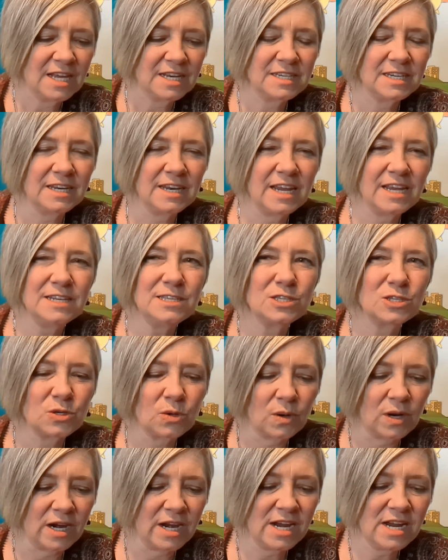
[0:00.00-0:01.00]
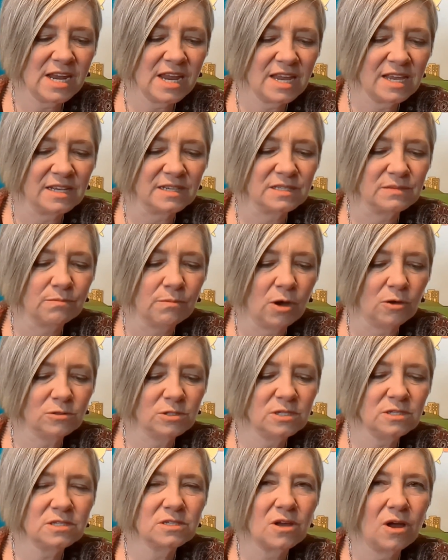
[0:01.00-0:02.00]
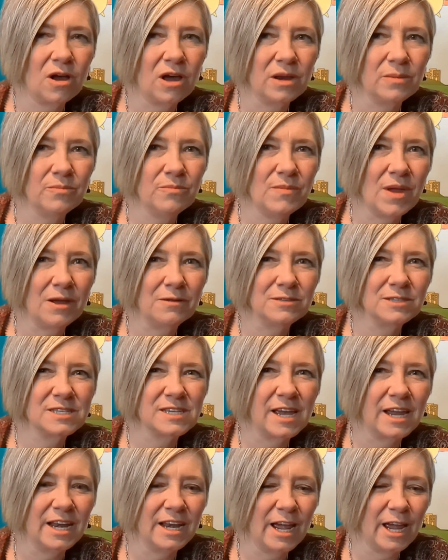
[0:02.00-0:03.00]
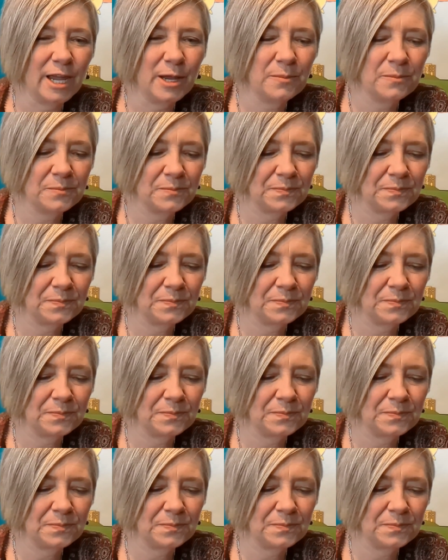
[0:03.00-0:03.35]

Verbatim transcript: Today's story is Moses on Mount Sinai.